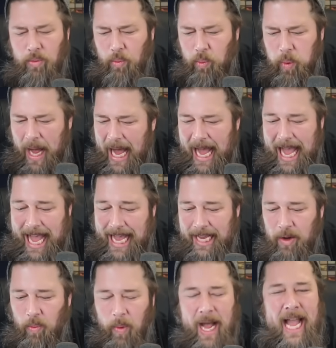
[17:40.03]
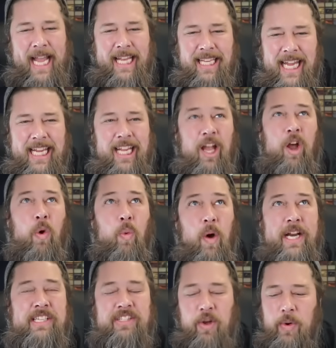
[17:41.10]
why? Like,
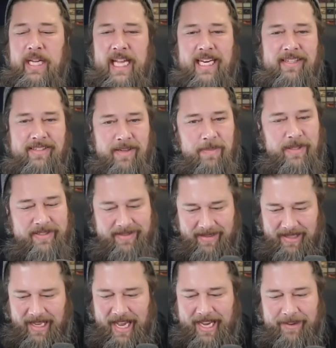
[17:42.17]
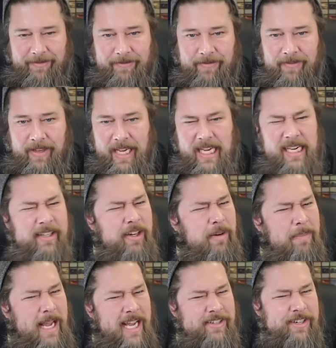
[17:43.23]
what is going on in someone's life and in their
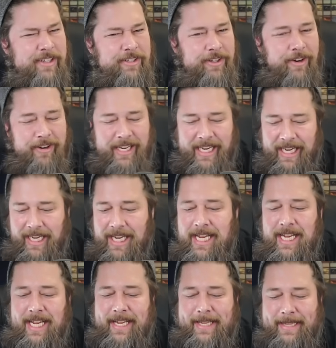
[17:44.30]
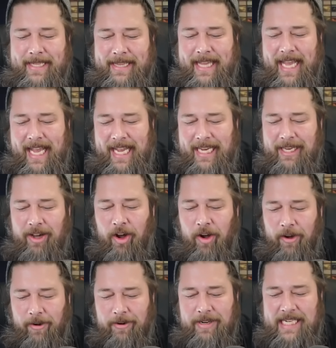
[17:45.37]
Magic journey that they
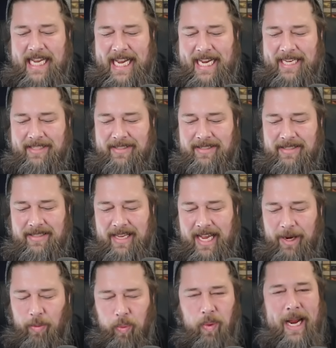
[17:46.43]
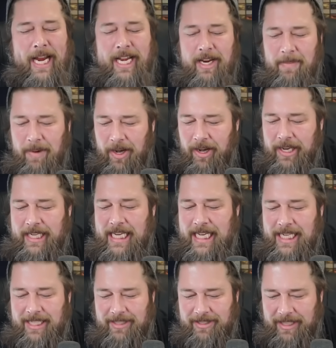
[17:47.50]
hard case a random
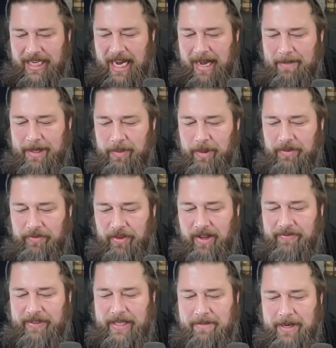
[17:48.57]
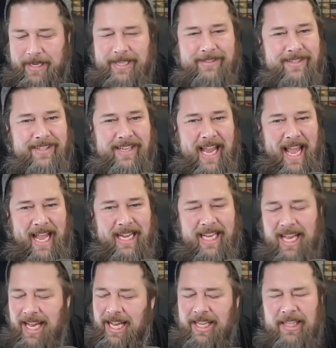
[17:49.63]
unhinged common when fluffy bunnies attack?
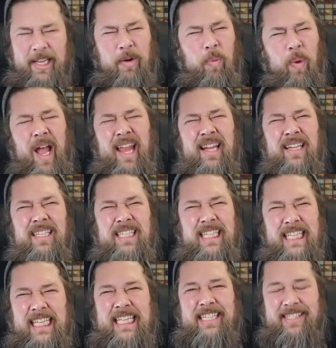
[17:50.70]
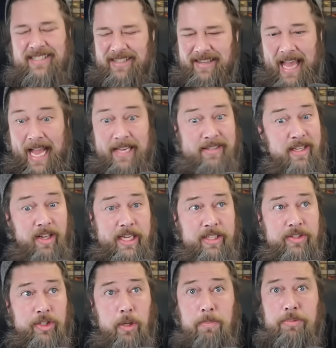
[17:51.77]
Like, what leads to that? Is it like
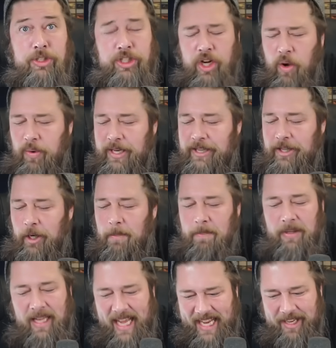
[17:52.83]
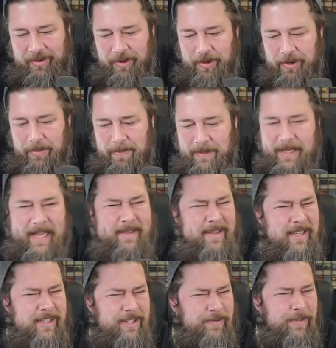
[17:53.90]
some joke in their play group? Do they
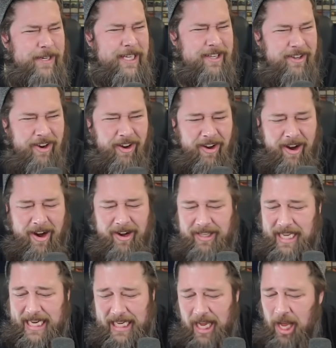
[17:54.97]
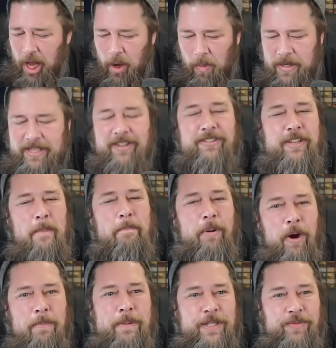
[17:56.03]
think it's a funny card? Like, was there some
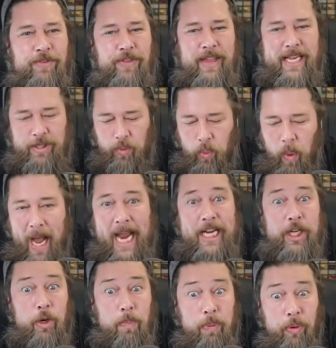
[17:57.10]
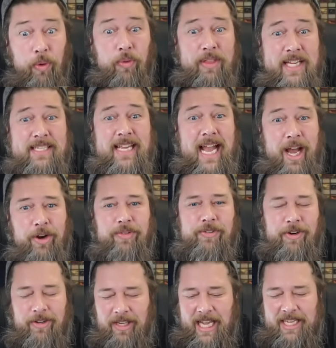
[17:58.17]
purpose for this? Why do you pull this out of
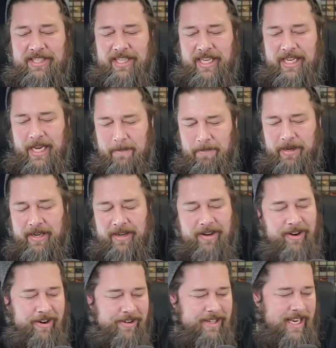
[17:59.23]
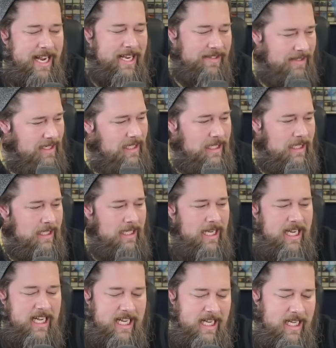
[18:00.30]
your collection and put it in a hard case?
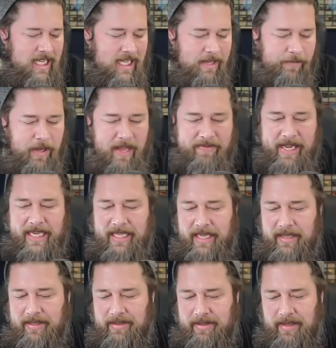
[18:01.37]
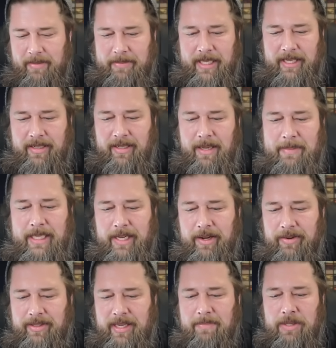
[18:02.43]
If you have ideas, let me
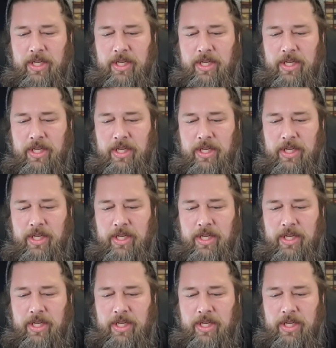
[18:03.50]
know, because I'm